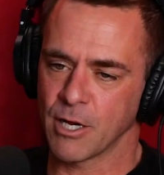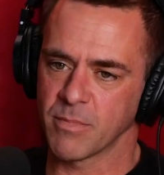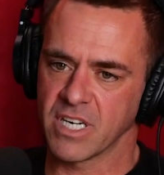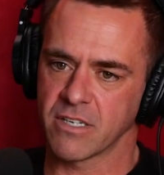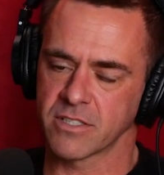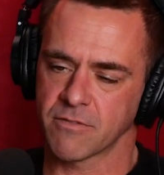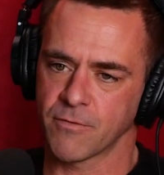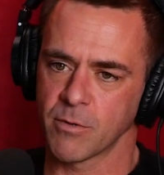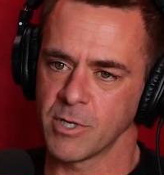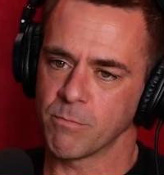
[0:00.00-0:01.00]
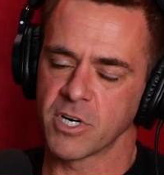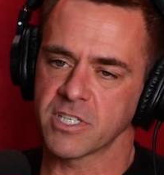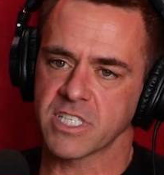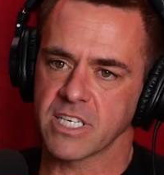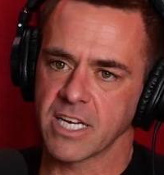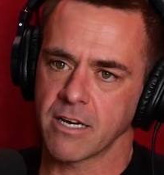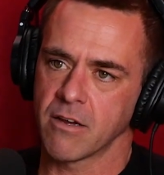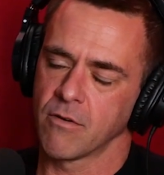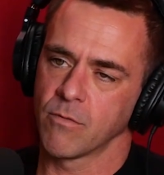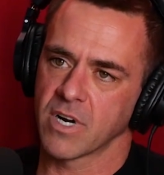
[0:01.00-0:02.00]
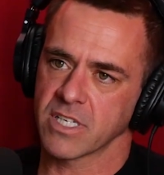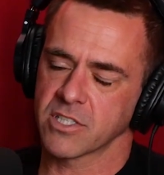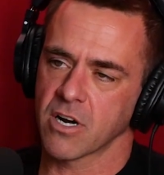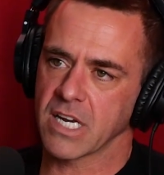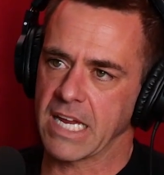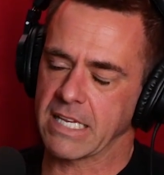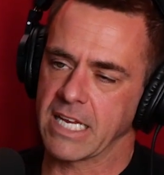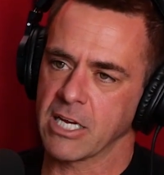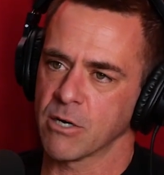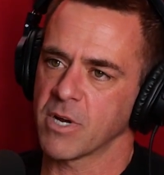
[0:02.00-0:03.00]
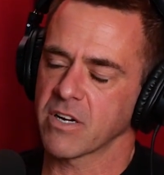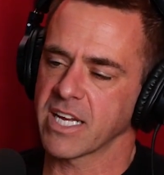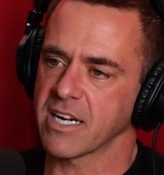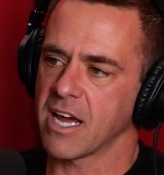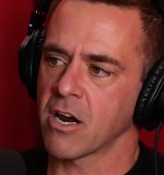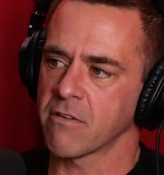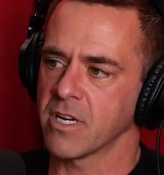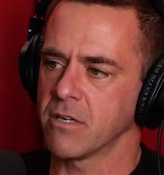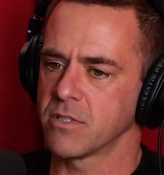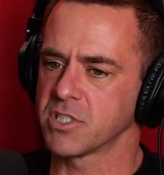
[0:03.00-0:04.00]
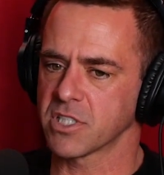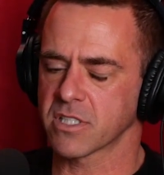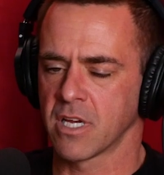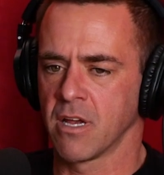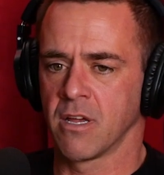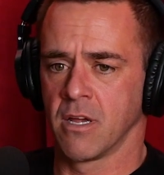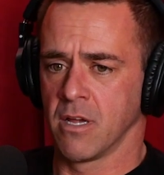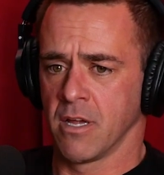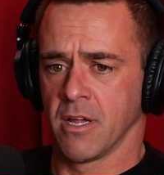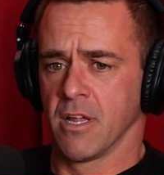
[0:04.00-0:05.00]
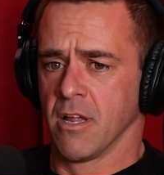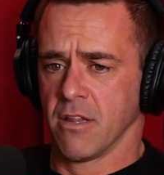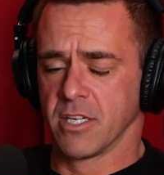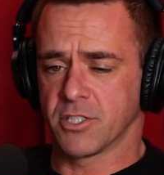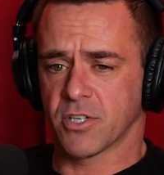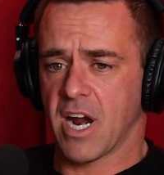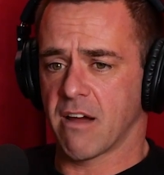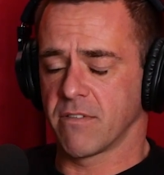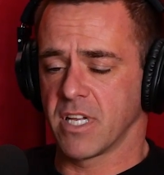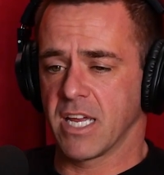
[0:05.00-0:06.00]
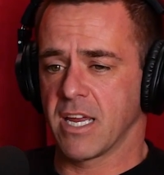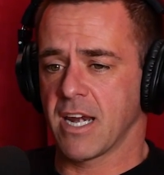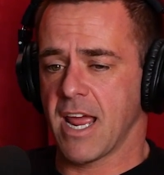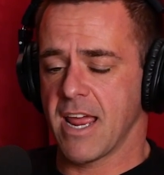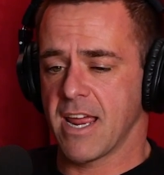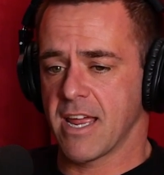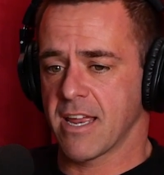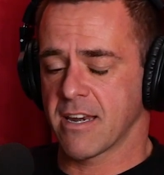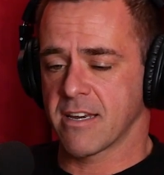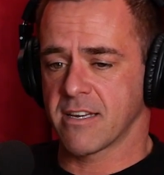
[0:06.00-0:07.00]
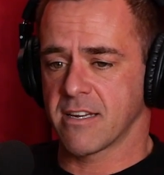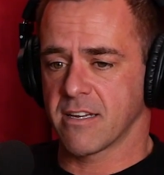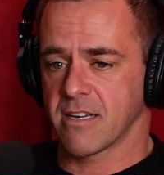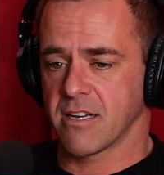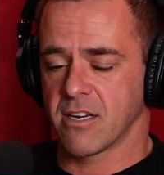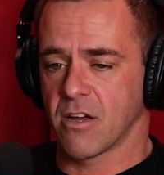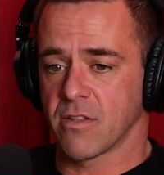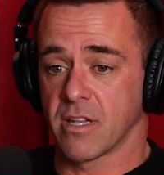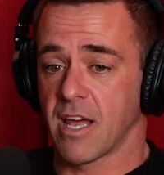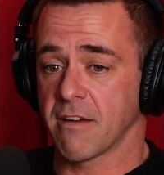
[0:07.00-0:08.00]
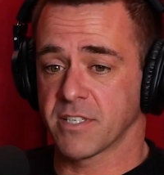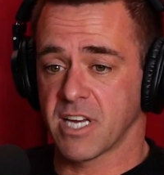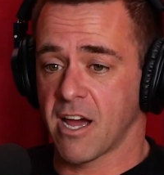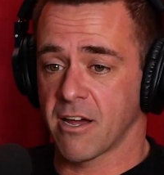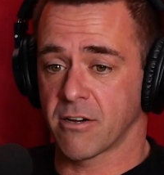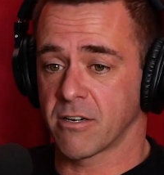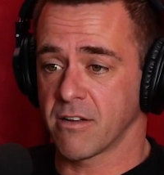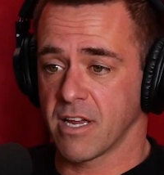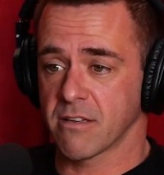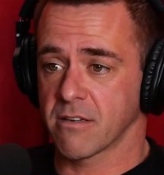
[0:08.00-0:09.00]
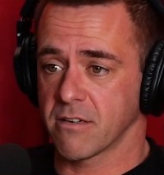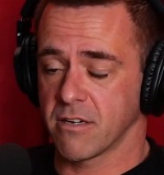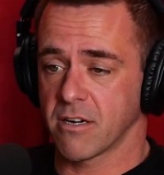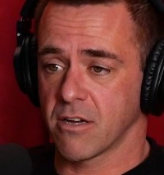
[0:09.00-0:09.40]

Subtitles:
I mean, it was for me personally, when I started like thinking about getting out of it, it was just the traveling and, the lifestyle, and,